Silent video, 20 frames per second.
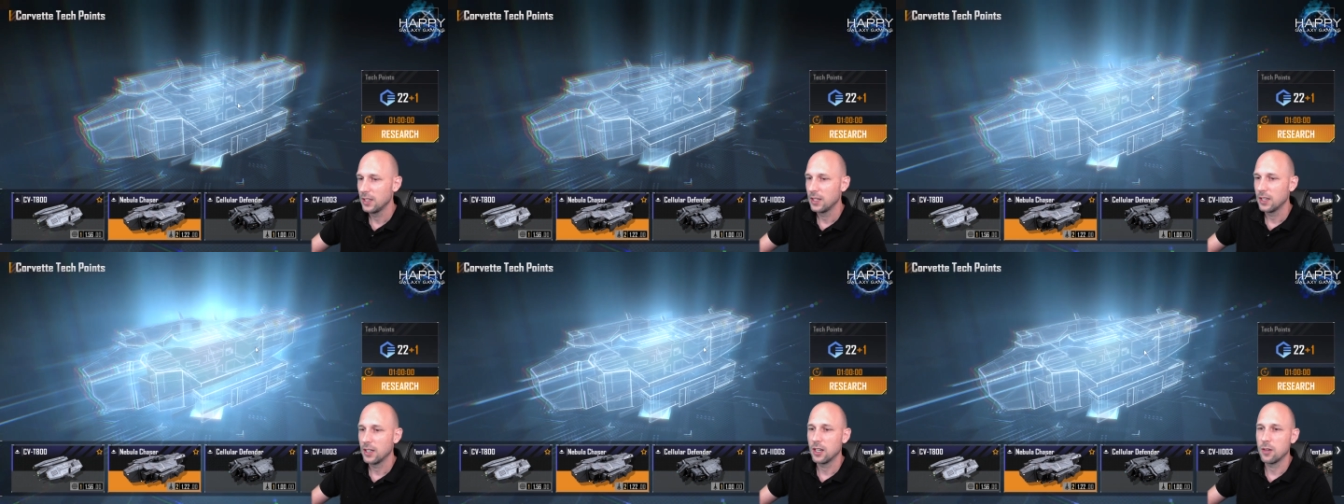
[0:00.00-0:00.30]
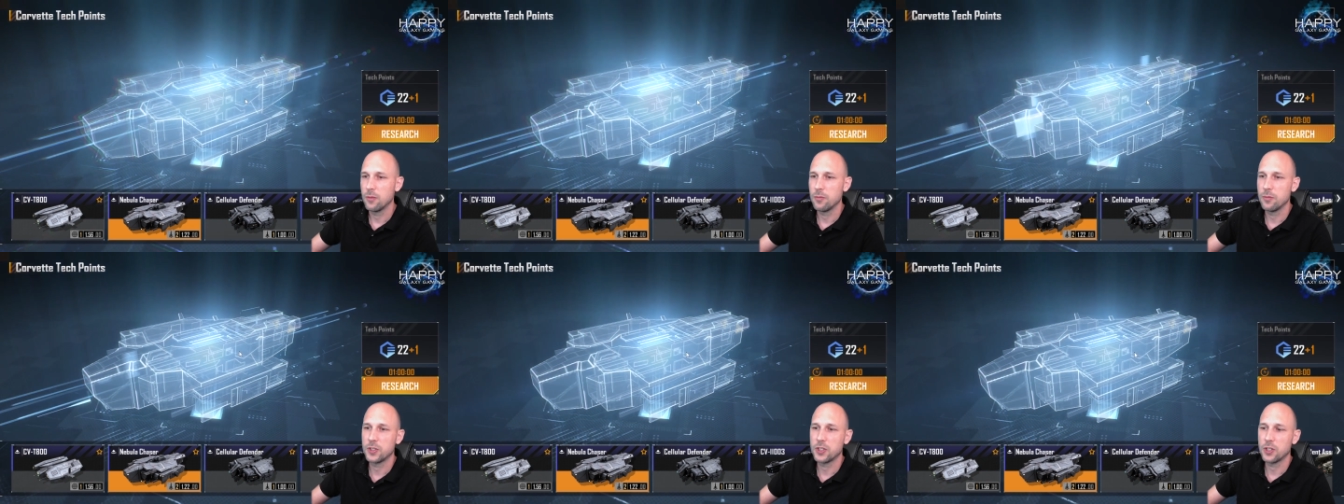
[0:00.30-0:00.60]

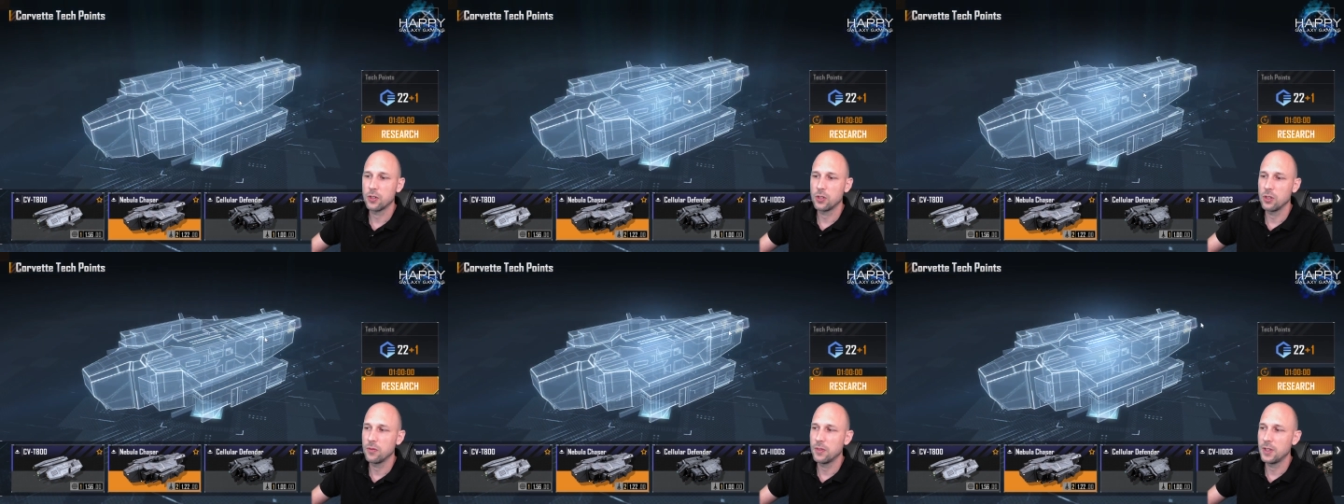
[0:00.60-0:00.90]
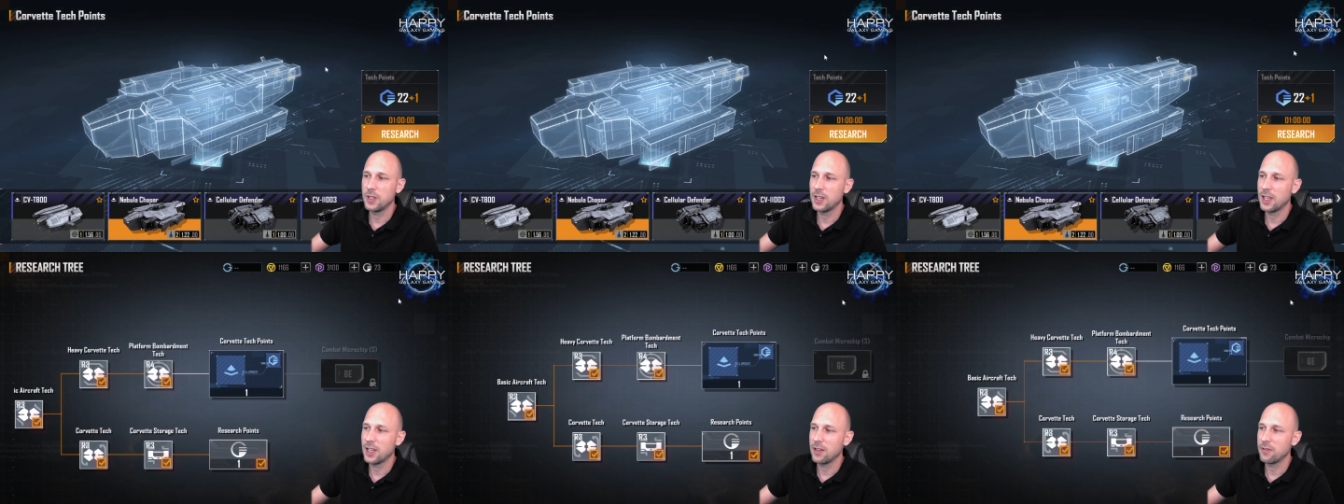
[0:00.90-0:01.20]
So you
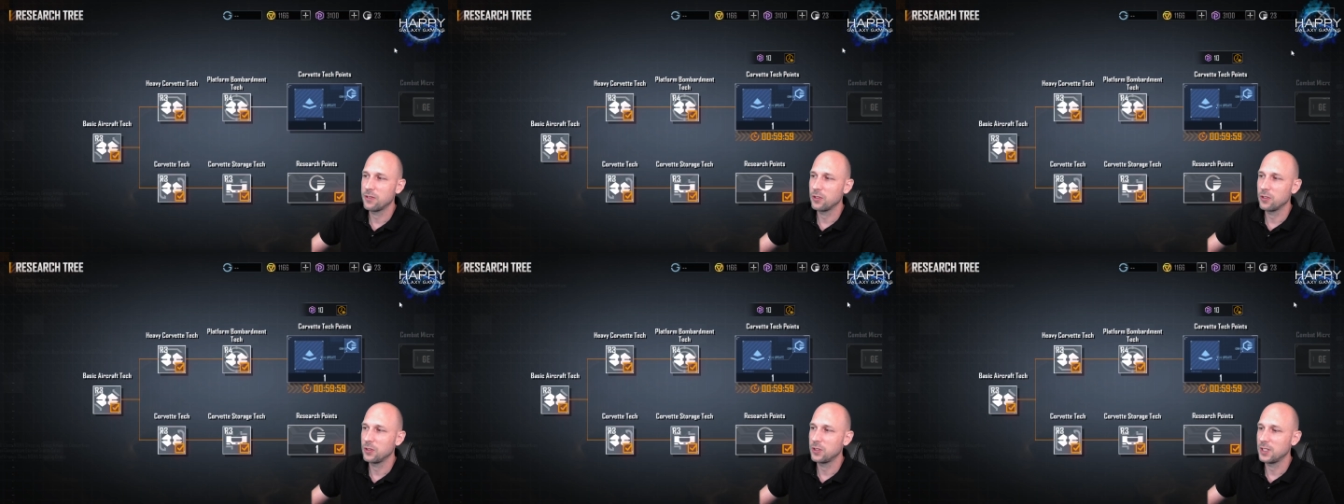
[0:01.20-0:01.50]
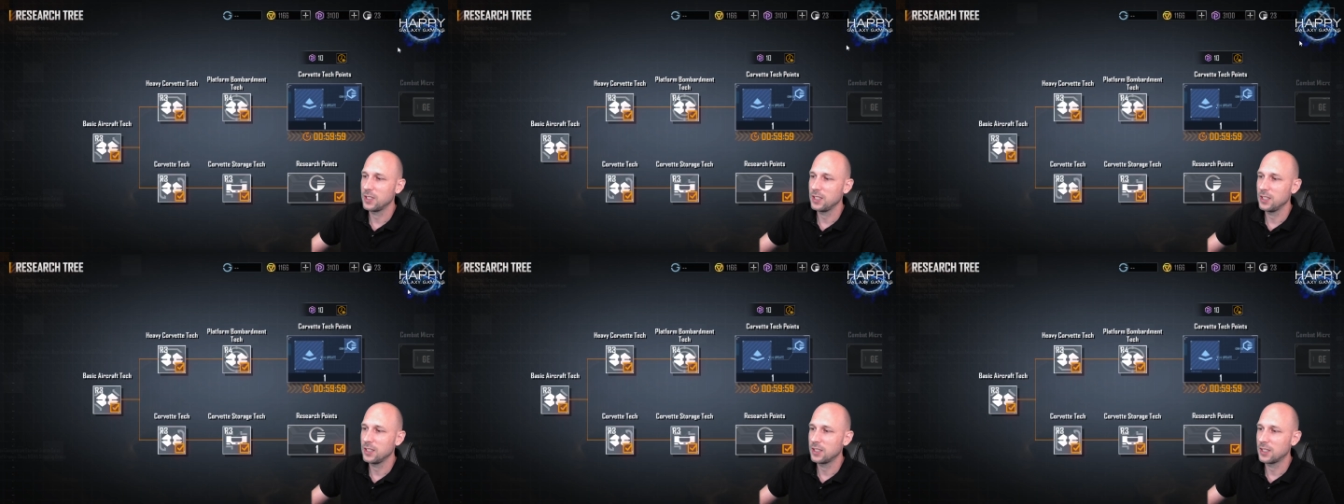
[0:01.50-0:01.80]
will have to
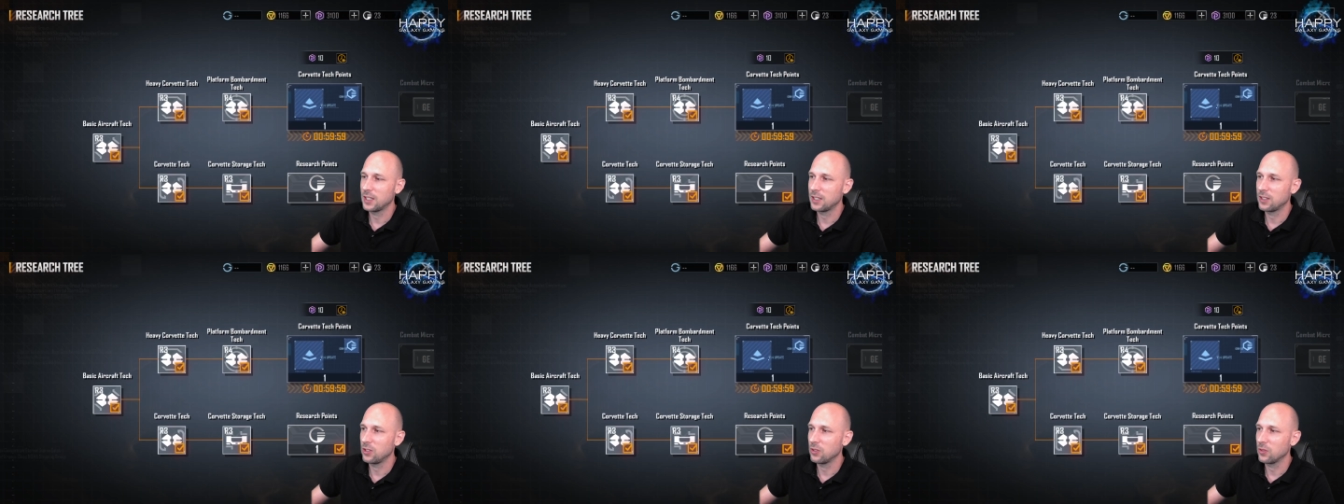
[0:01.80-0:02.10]
see that you